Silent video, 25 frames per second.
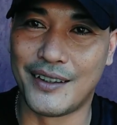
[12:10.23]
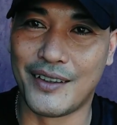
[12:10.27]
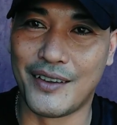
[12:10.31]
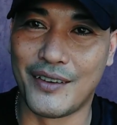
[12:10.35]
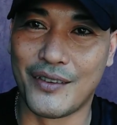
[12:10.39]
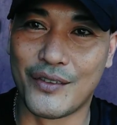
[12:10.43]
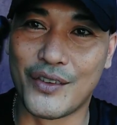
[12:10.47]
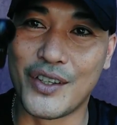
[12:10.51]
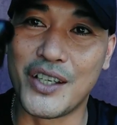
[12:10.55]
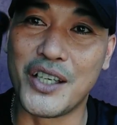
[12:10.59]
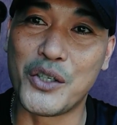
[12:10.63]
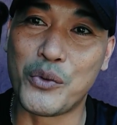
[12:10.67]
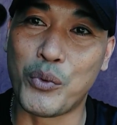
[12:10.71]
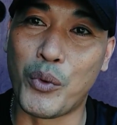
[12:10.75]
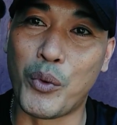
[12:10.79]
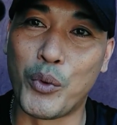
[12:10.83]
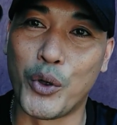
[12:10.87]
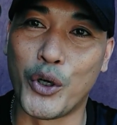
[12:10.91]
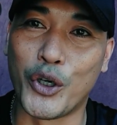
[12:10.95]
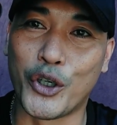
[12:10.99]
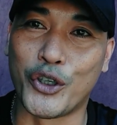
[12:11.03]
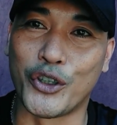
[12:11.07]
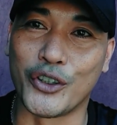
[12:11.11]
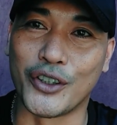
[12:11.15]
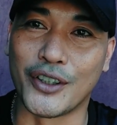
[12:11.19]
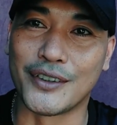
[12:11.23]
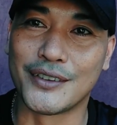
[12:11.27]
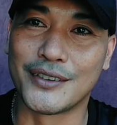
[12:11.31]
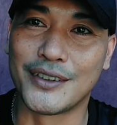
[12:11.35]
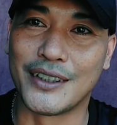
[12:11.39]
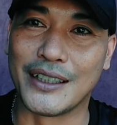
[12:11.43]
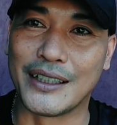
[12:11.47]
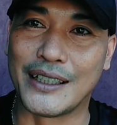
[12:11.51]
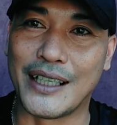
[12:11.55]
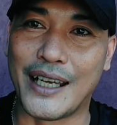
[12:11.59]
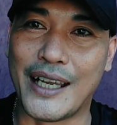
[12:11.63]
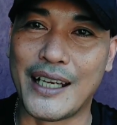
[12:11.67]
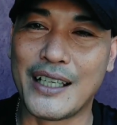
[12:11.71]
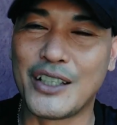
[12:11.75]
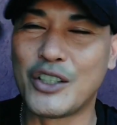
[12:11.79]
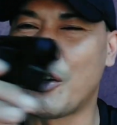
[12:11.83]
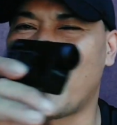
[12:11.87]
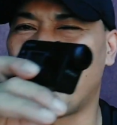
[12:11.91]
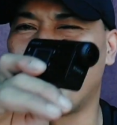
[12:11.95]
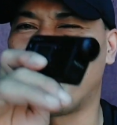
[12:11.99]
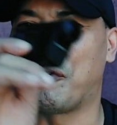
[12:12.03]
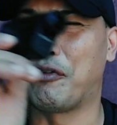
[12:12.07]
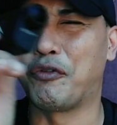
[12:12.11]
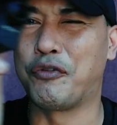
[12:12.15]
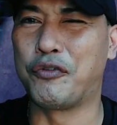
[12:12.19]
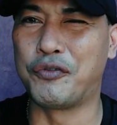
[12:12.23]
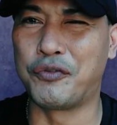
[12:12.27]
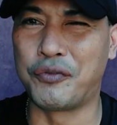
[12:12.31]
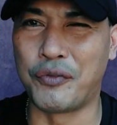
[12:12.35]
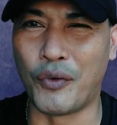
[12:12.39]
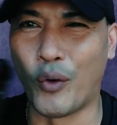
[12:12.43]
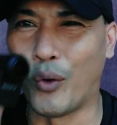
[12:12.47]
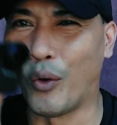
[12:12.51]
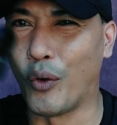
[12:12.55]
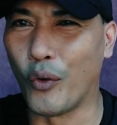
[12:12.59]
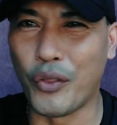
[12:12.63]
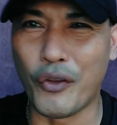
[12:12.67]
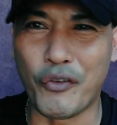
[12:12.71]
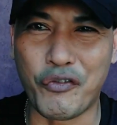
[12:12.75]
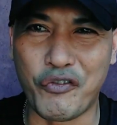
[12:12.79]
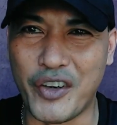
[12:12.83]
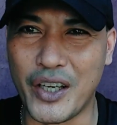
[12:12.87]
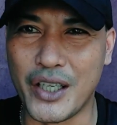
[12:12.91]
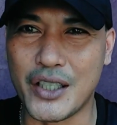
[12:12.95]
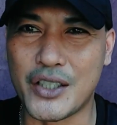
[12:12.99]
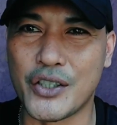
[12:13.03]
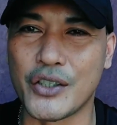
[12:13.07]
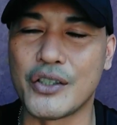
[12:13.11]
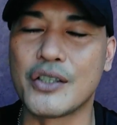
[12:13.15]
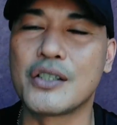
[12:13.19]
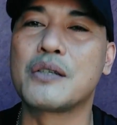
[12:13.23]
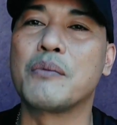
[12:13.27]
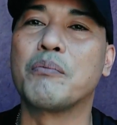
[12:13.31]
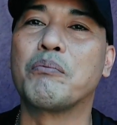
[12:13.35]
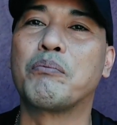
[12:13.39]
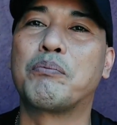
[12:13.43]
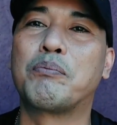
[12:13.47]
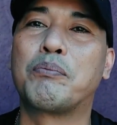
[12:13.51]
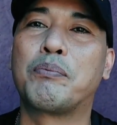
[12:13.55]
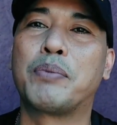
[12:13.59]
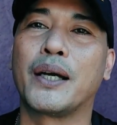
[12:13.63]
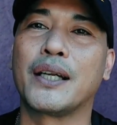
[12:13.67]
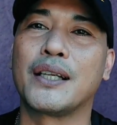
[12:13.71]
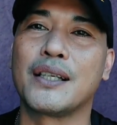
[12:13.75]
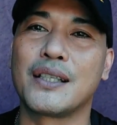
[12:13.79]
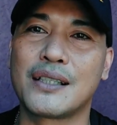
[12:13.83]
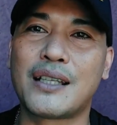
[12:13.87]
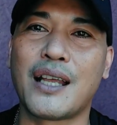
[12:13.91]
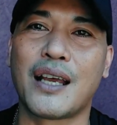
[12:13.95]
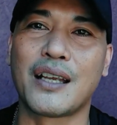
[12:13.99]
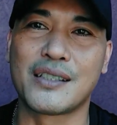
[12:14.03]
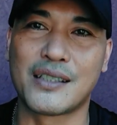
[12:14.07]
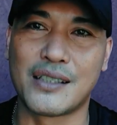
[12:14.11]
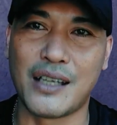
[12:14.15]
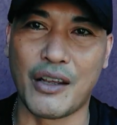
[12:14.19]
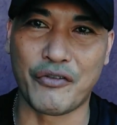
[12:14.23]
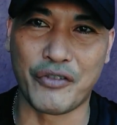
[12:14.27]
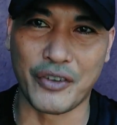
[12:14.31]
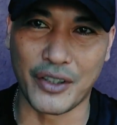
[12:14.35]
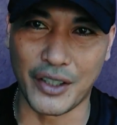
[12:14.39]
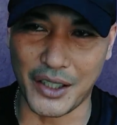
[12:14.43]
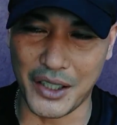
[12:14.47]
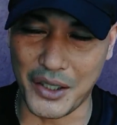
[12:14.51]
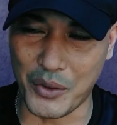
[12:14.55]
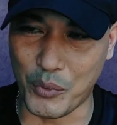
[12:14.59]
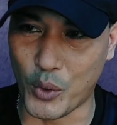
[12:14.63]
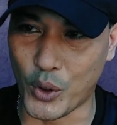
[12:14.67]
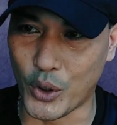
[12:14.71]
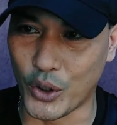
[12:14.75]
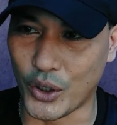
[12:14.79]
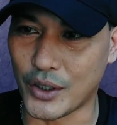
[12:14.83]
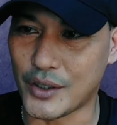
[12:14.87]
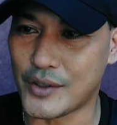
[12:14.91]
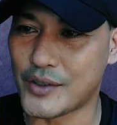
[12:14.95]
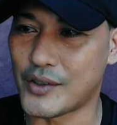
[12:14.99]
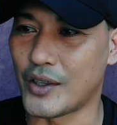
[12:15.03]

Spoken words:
these will work on it. Okay, not all the features, but it does definitely work.